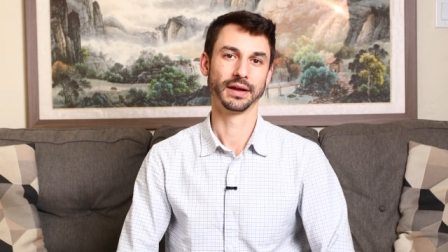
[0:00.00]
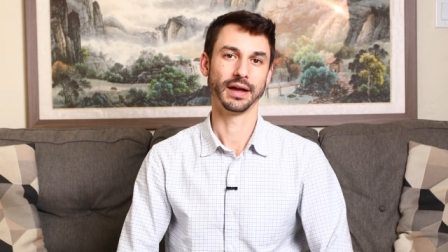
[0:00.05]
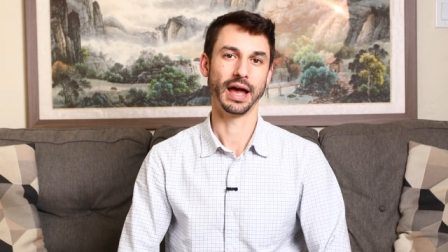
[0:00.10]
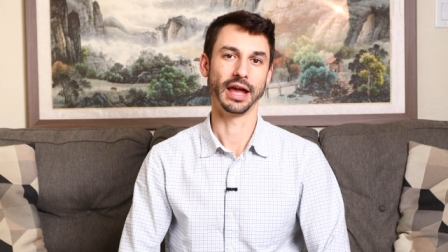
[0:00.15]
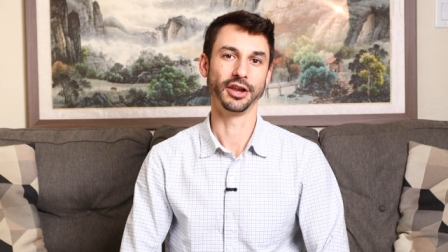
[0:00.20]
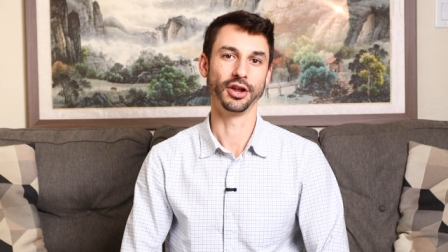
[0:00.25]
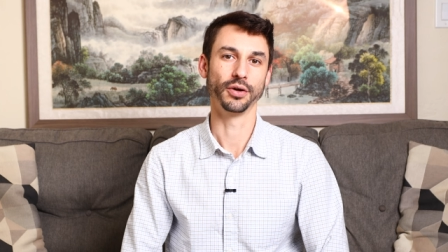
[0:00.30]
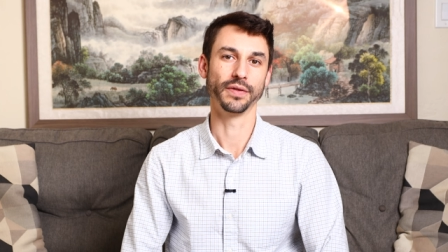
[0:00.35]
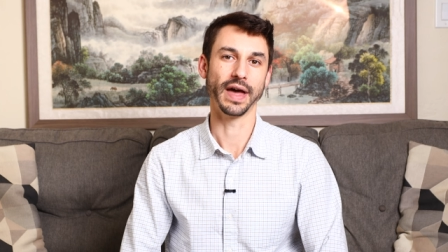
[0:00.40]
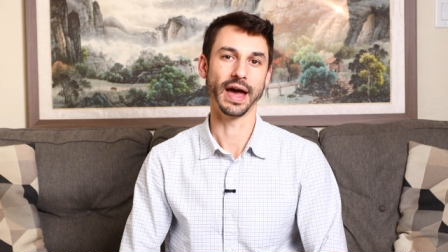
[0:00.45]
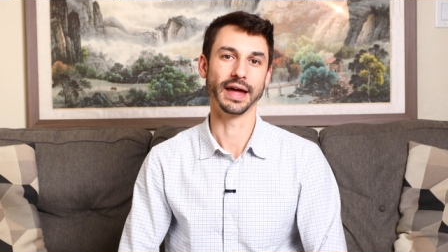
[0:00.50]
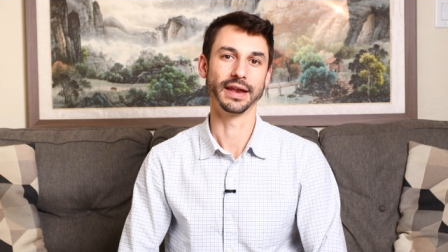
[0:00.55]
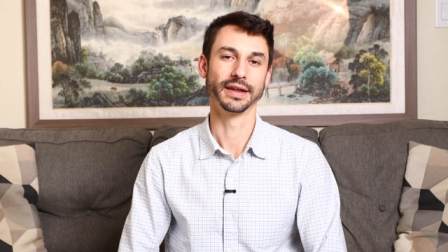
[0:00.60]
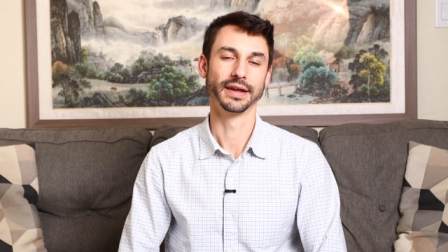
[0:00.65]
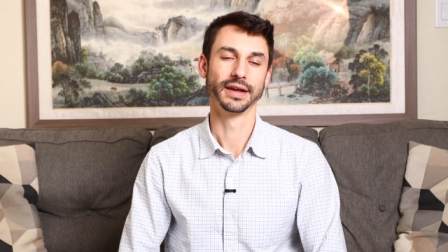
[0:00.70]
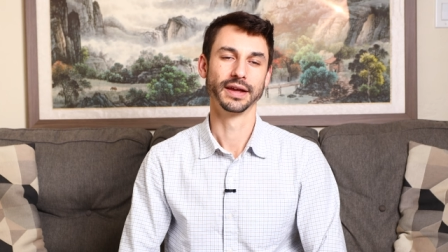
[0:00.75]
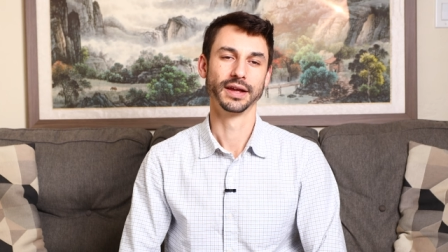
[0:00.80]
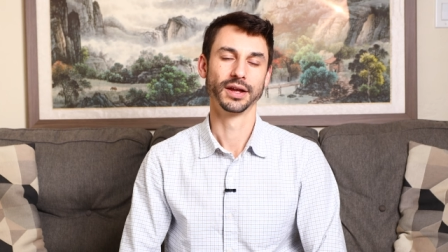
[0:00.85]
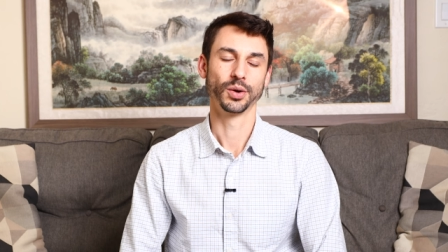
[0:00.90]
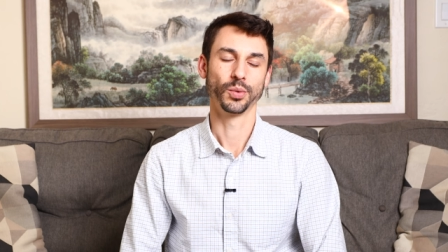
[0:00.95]
I know that
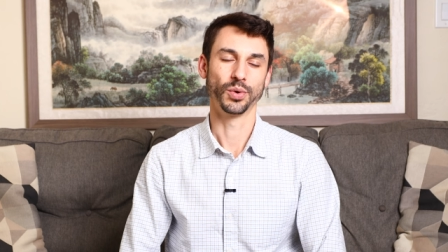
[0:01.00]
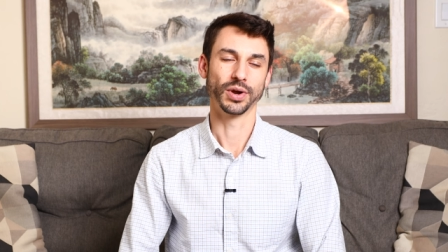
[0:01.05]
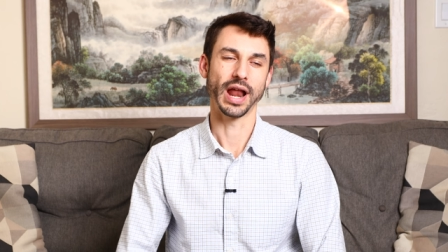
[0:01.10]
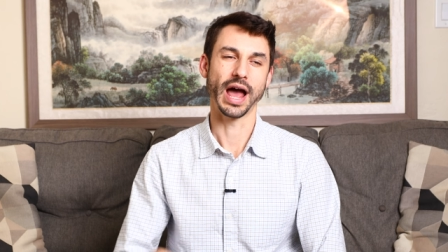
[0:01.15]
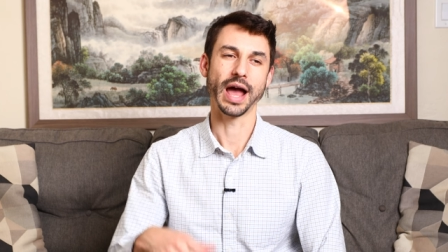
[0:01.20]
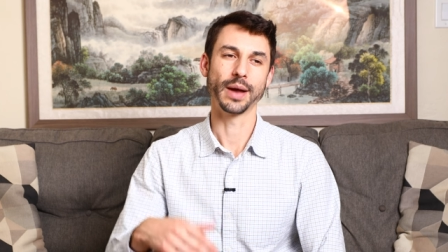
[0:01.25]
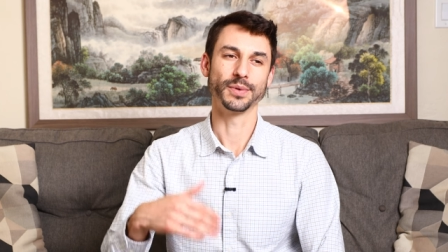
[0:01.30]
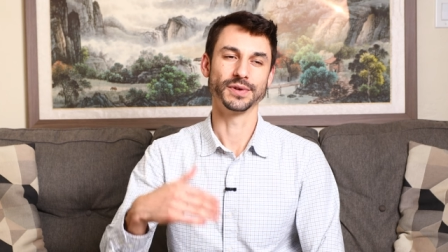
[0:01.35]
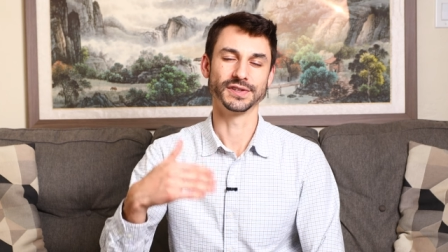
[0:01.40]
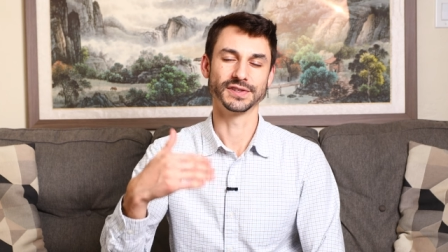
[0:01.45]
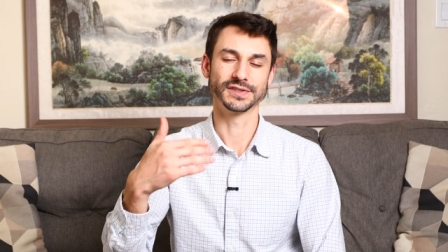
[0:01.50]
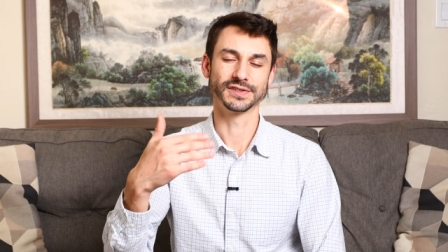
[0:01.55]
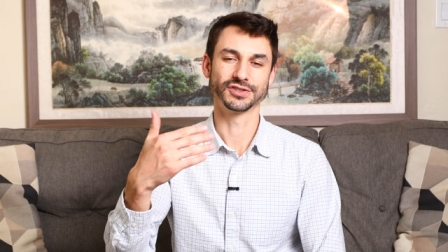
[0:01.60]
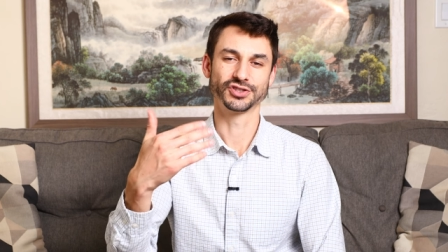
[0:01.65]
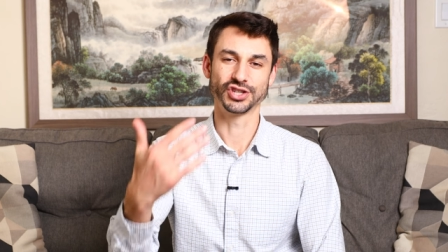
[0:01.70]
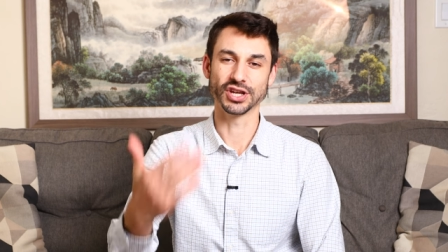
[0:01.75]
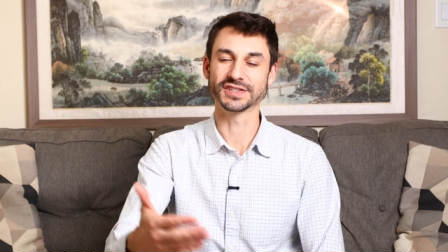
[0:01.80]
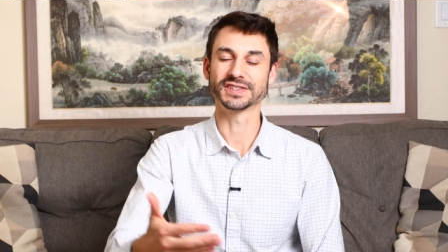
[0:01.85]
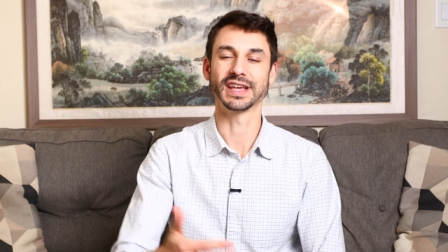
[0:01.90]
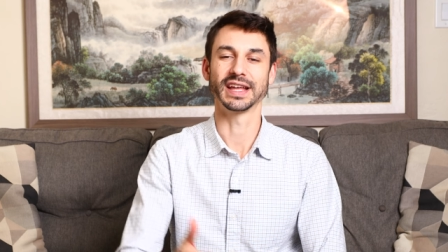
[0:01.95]
when I was
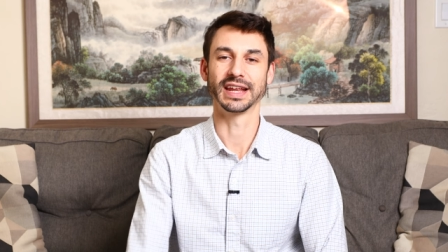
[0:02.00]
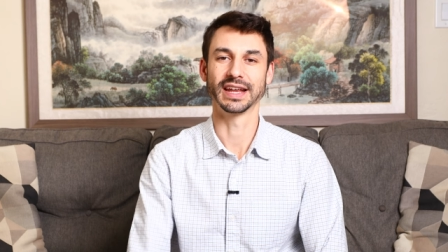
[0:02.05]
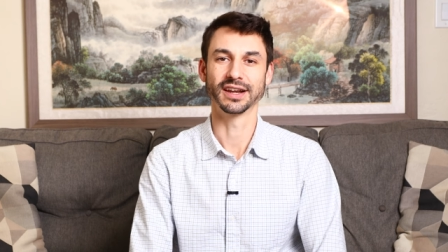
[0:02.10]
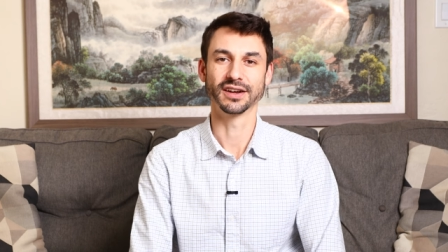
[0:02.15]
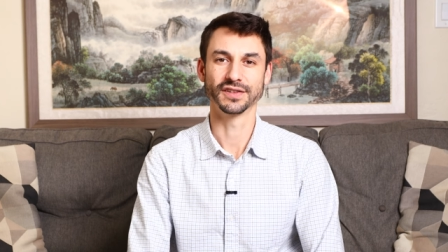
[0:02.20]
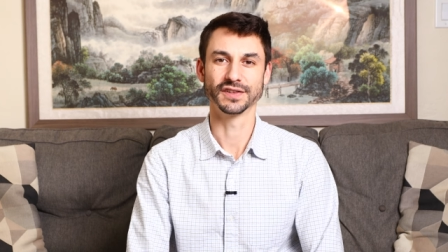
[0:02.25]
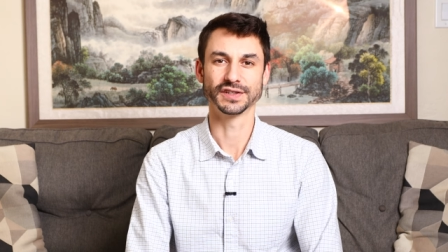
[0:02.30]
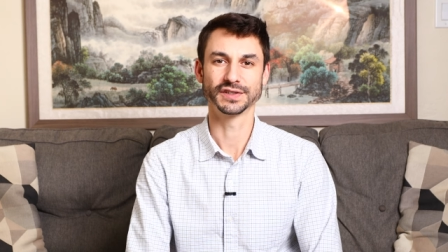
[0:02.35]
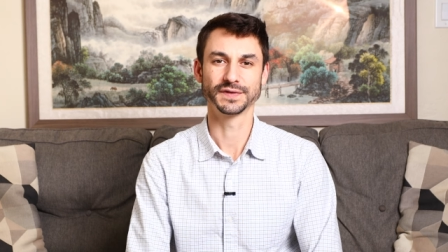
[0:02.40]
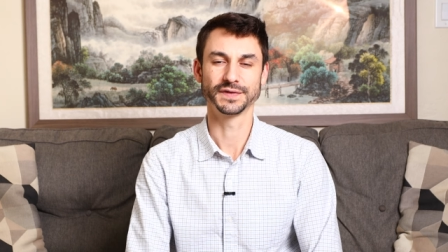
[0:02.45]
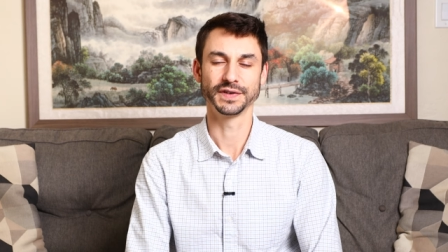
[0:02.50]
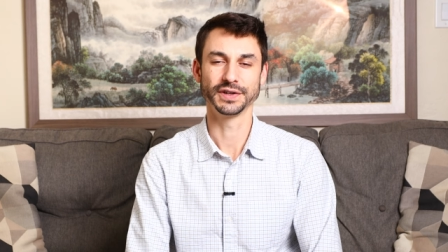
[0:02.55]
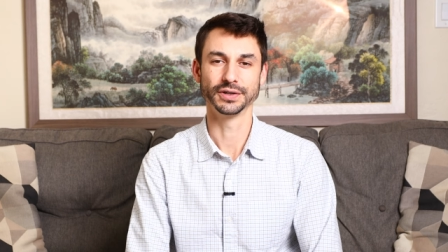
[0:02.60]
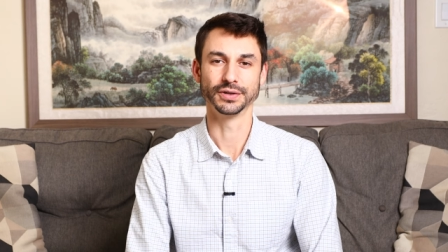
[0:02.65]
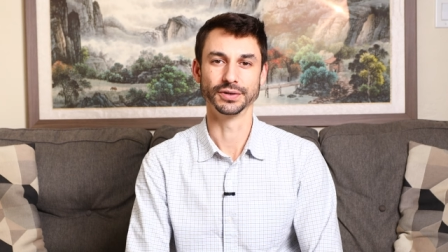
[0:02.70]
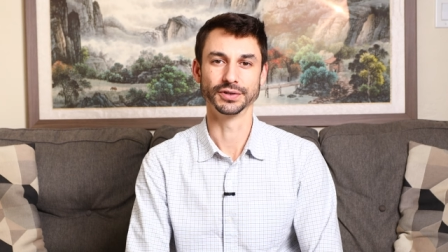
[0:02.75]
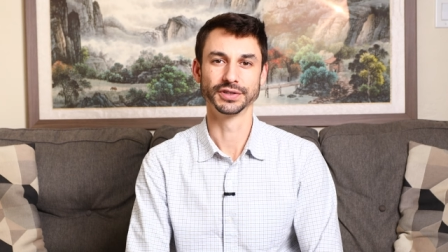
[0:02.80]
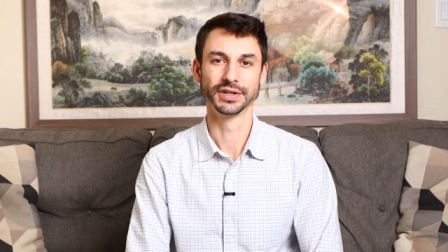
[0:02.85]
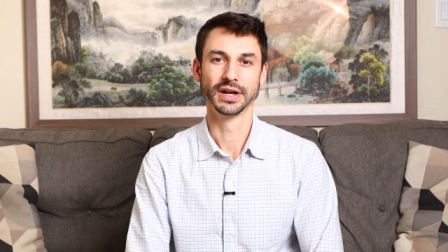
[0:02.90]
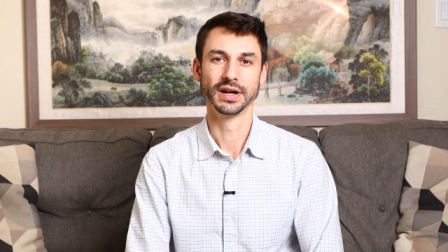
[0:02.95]
just getting into this
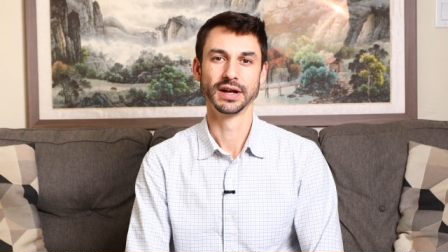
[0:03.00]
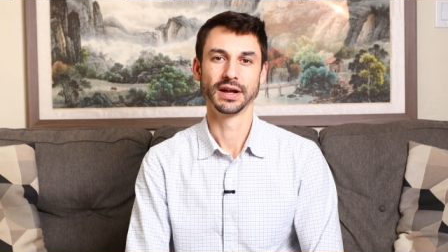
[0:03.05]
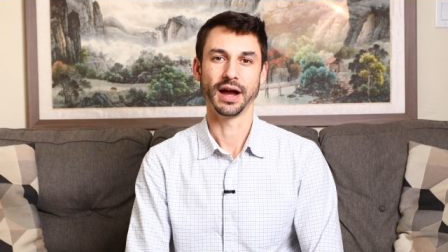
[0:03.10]
field,